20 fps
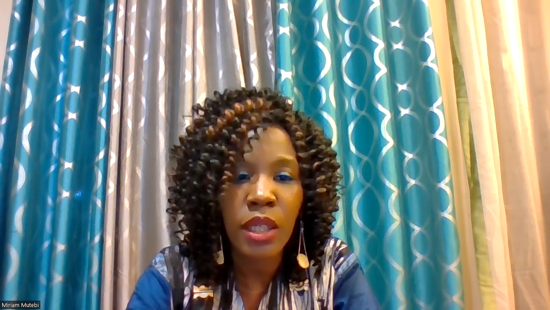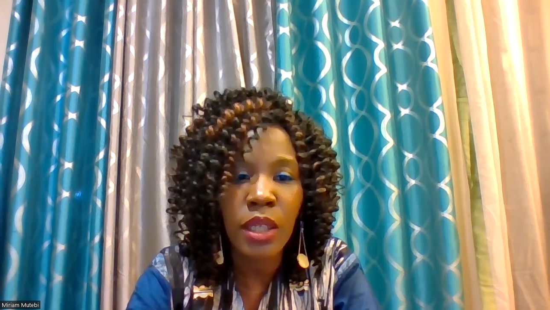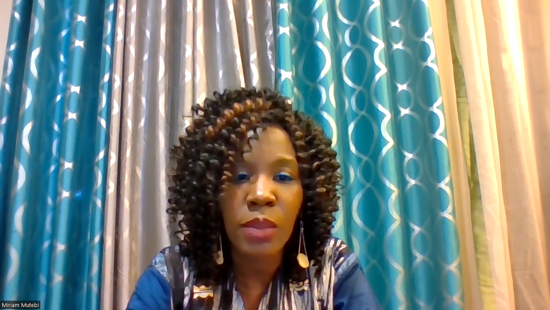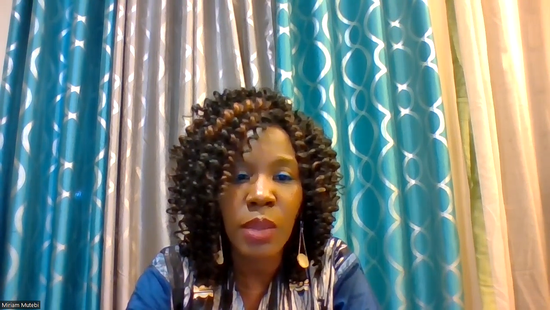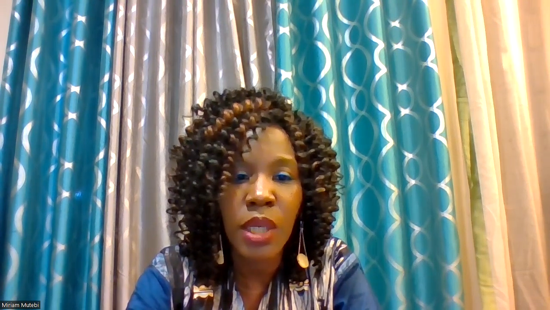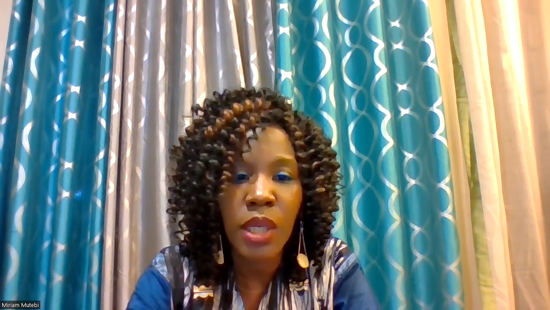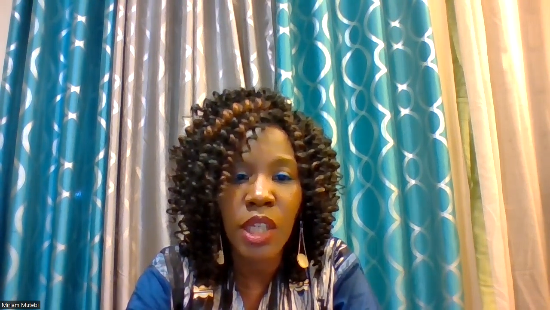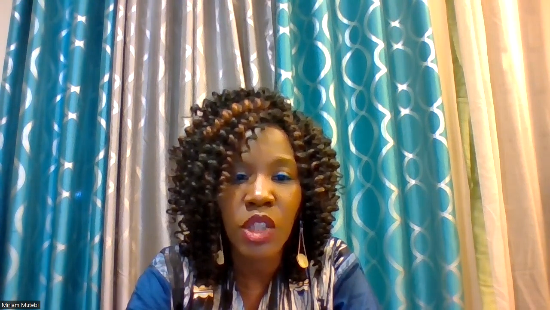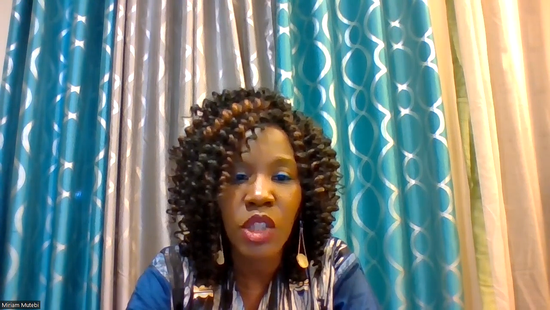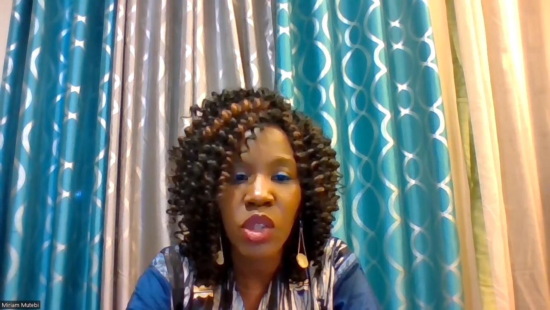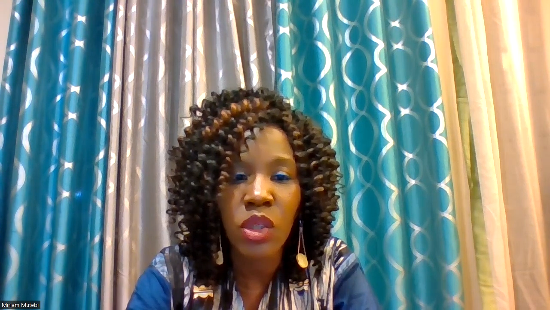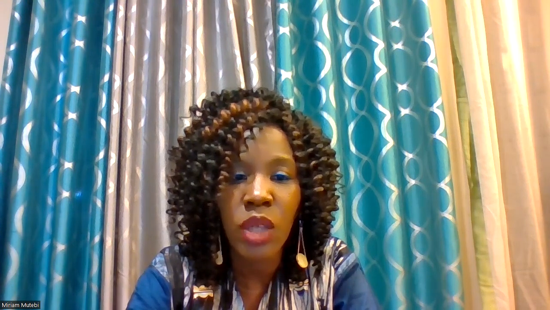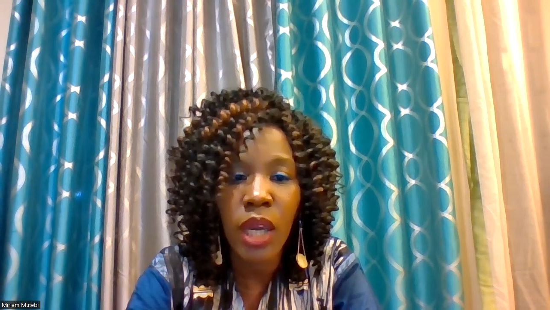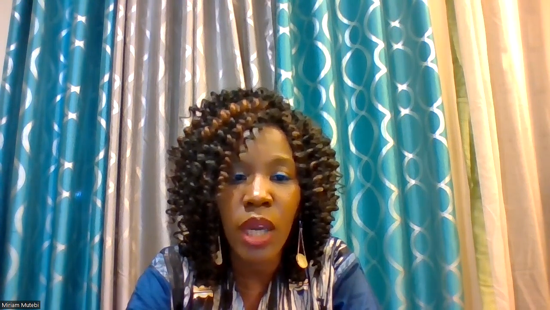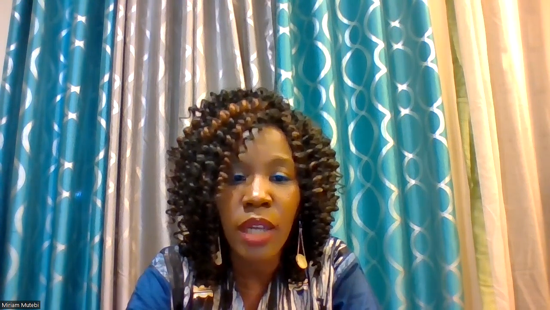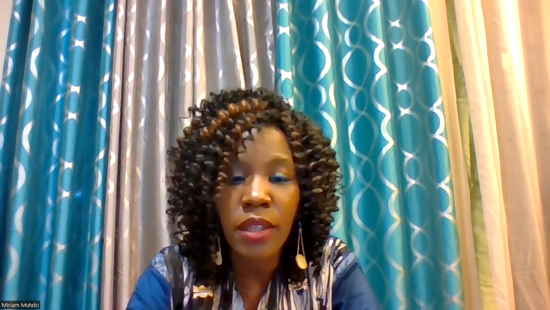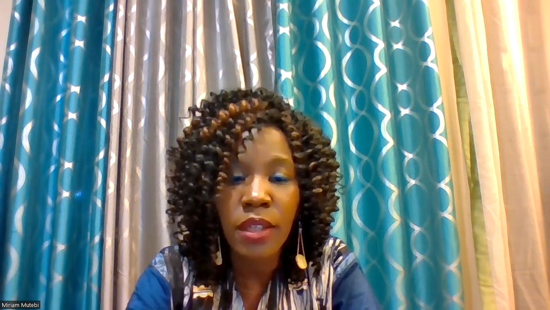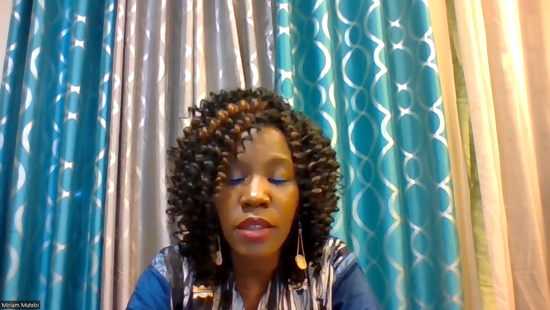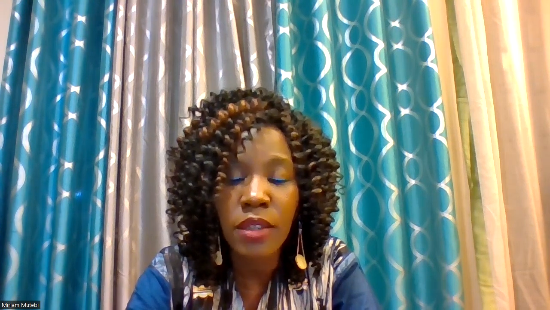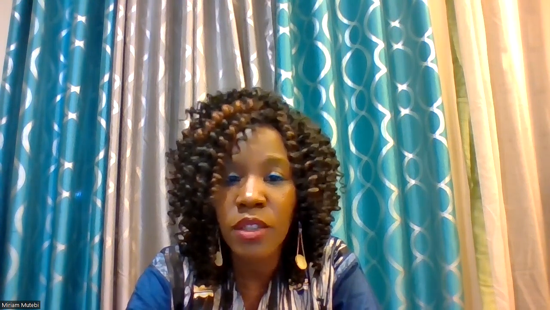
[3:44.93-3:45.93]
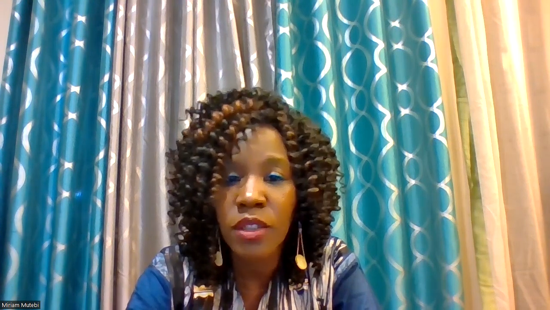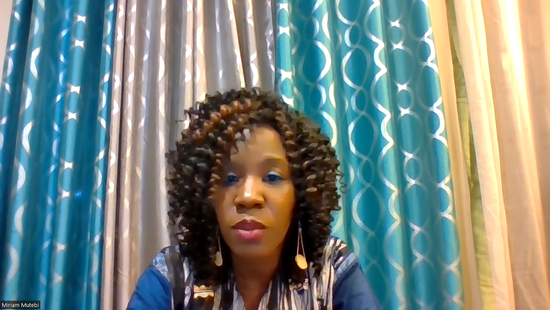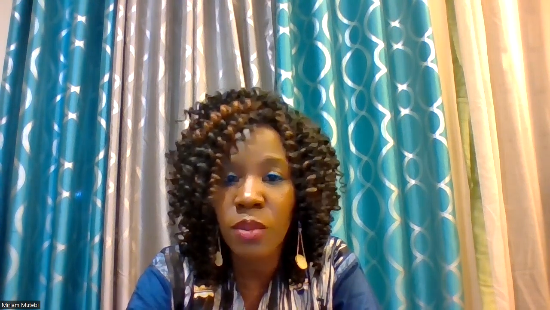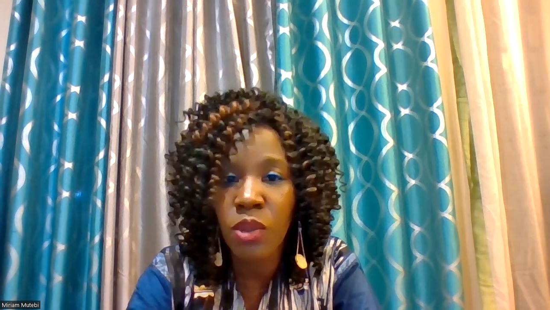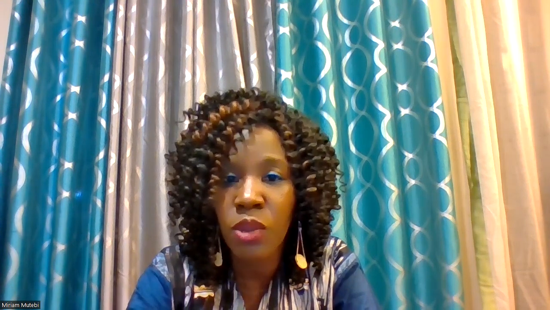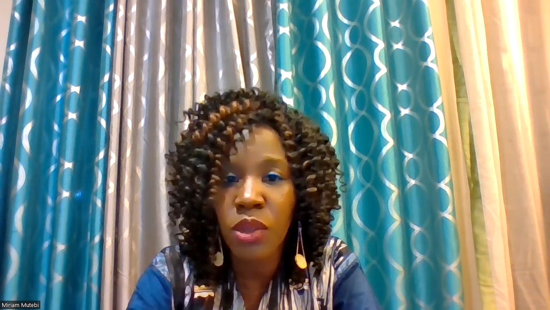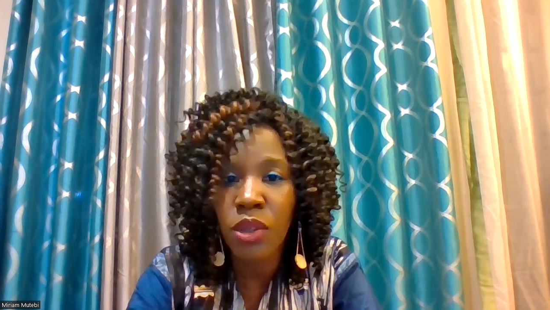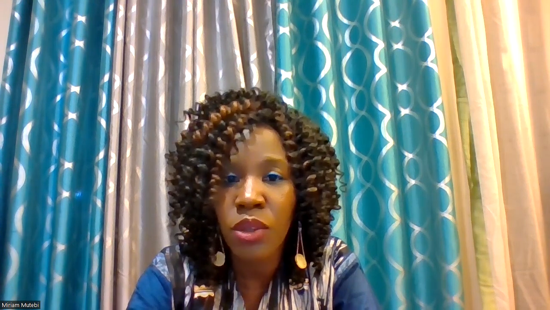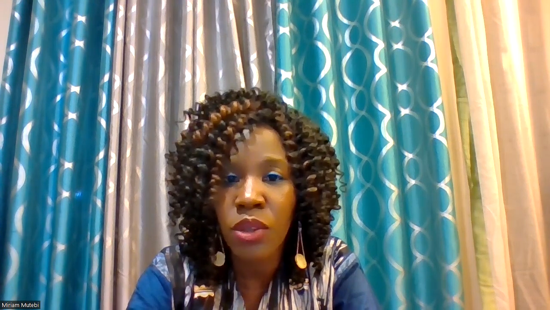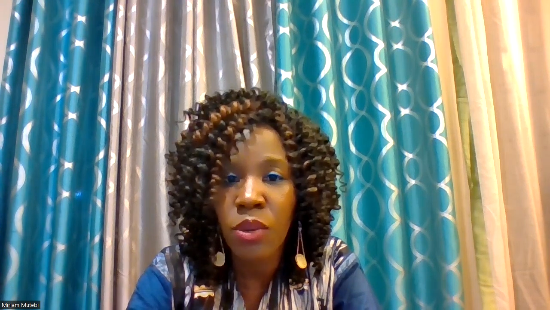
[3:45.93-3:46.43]
elimination under this
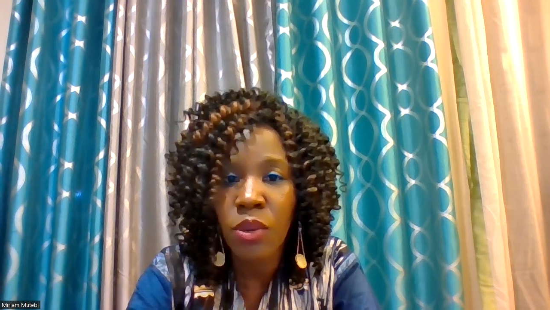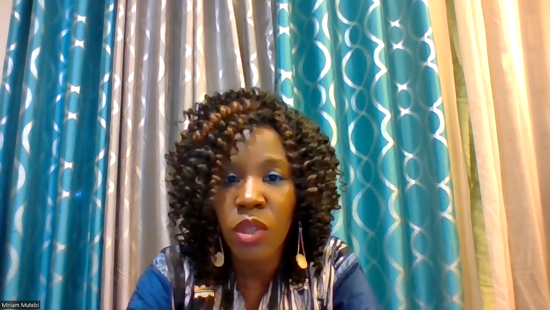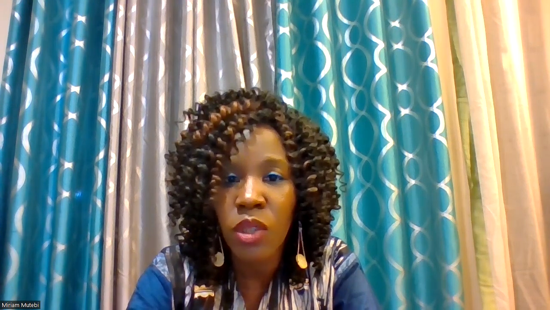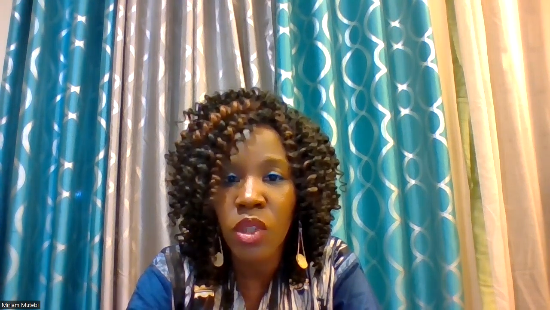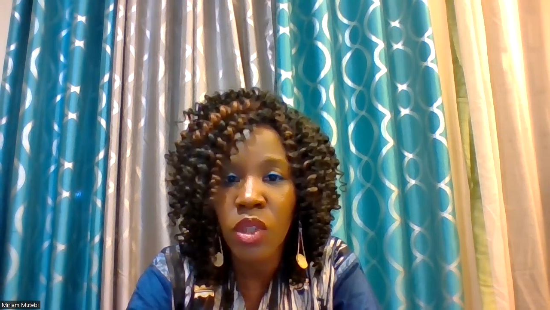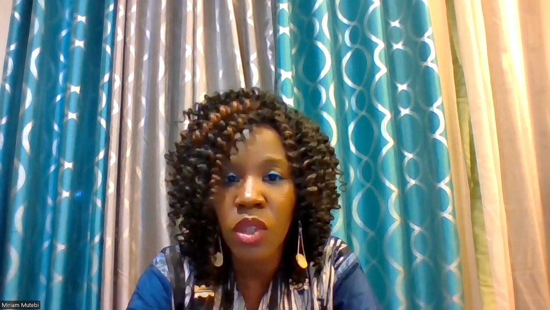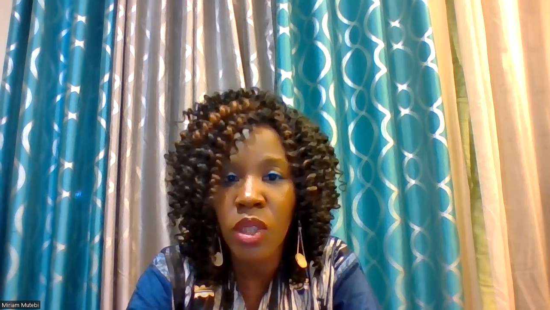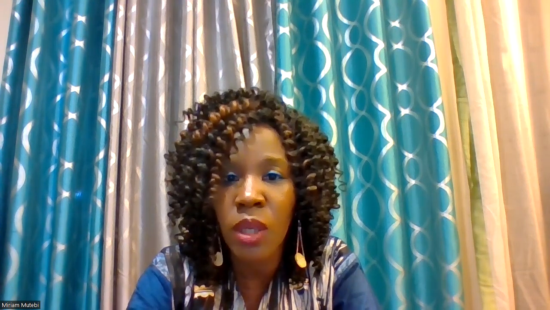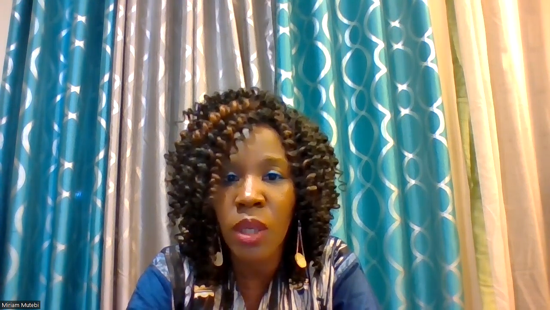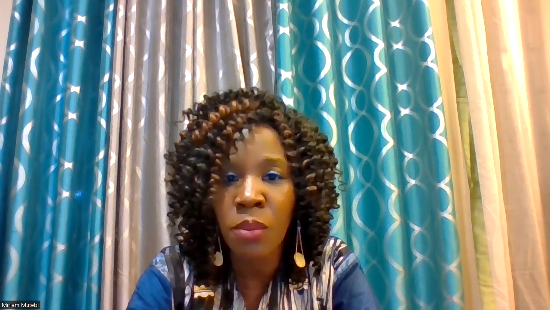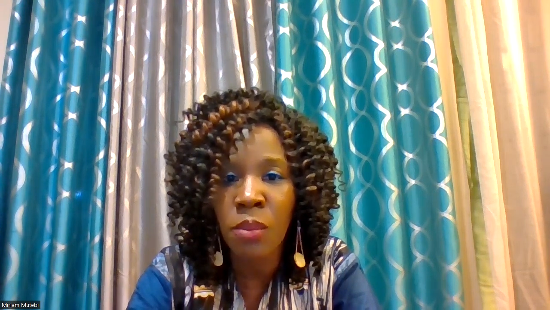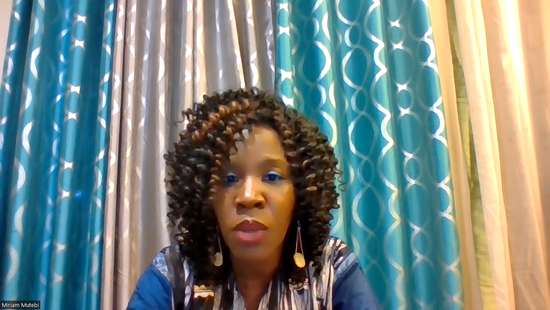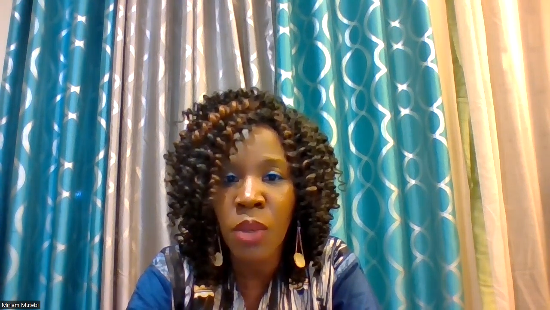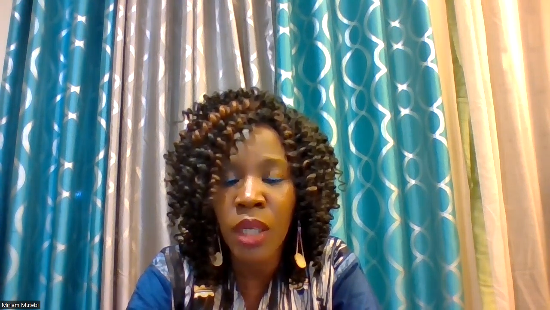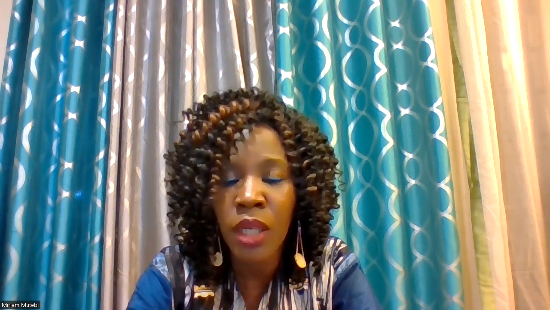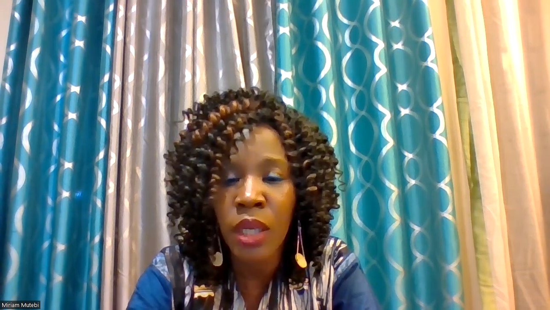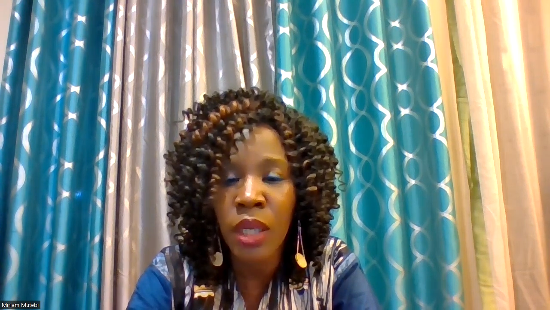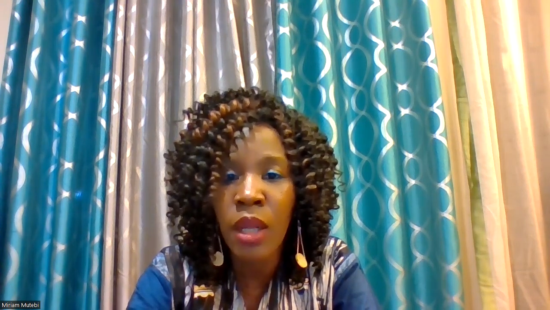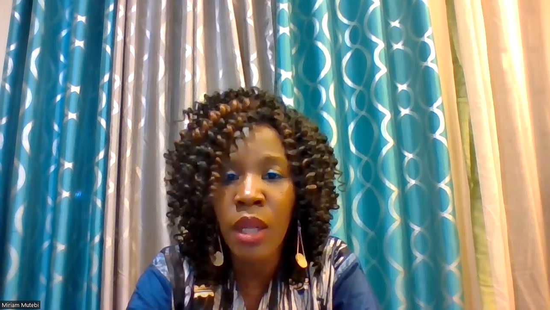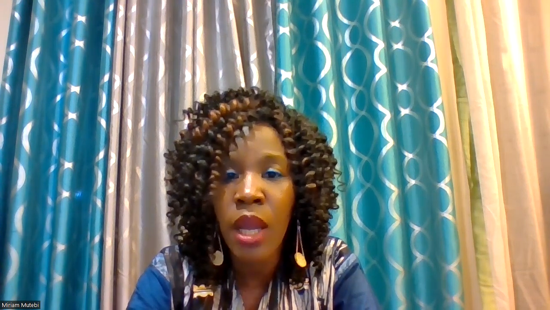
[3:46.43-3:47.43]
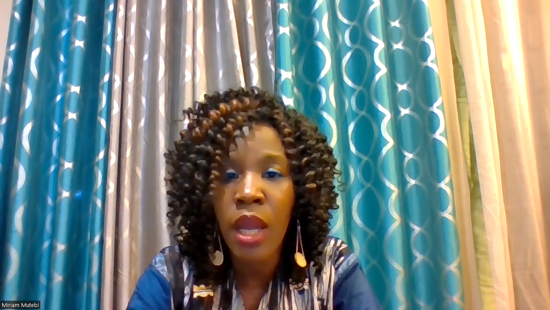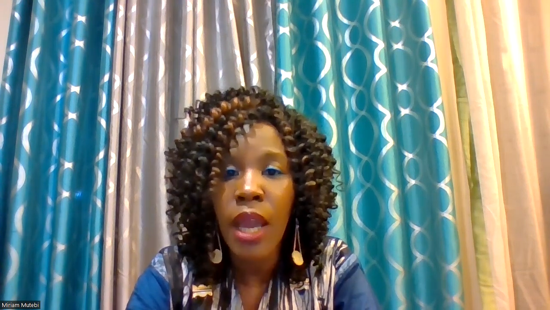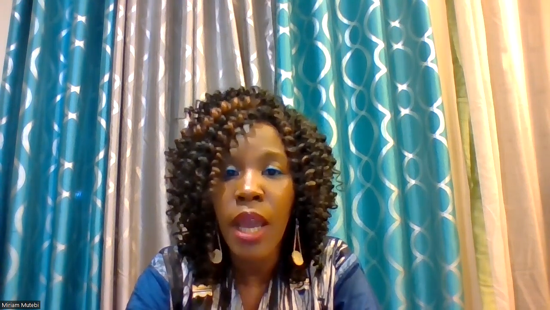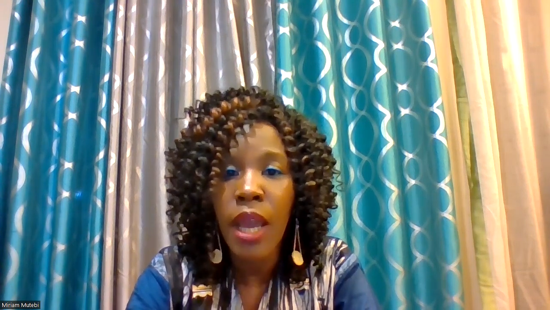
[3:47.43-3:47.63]
broader UHC umbrella